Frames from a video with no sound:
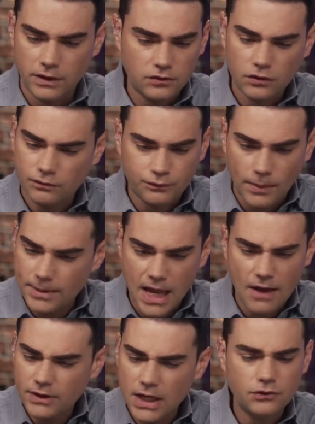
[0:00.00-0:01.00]
Like, just from an
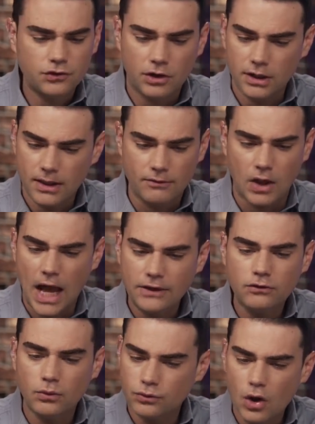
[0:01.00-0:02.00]
evidentiary level, I
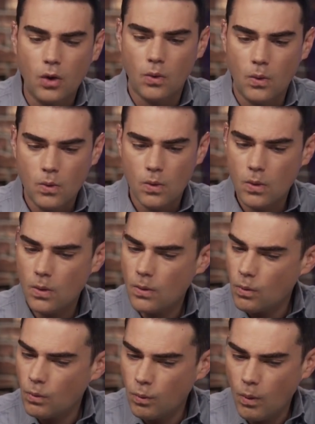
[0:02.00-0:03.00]
don't know
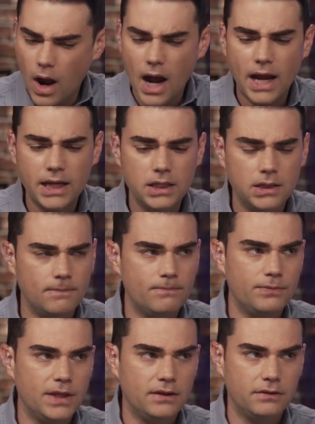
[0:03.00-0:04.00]
why
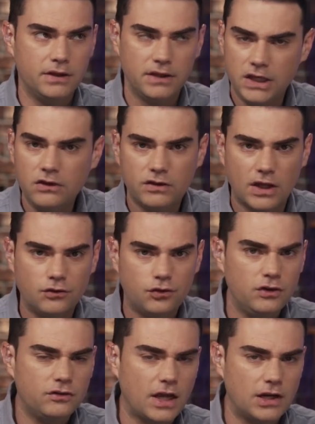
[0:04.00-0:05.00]
the he said,
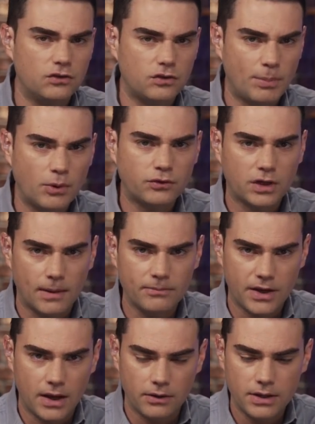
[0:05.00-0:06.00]
she said is supposed to
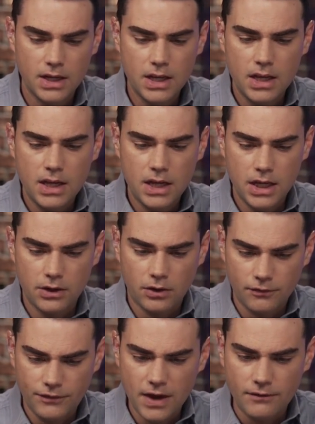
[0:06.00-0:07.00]
come down in
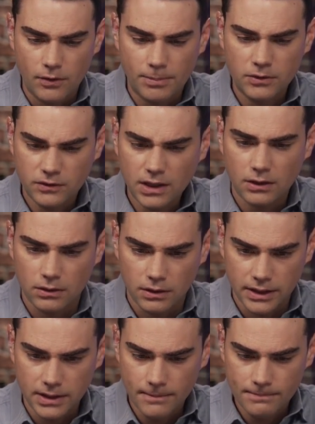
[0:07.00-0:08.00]
her favor,
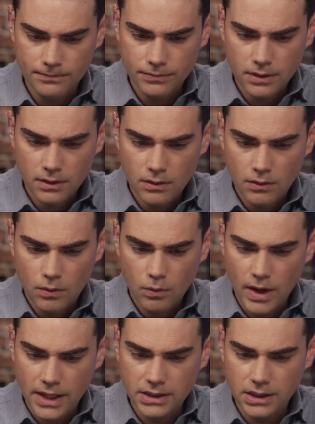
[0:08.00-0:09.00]
particularly
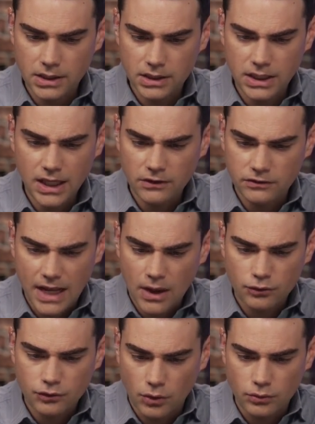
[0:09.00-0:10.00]
when he has
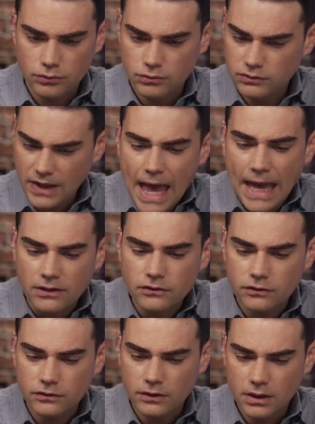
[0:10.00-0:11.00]
now shown
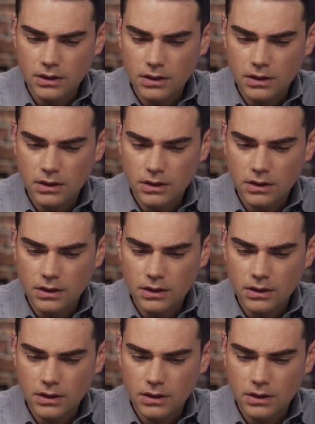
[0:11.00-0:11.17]
texts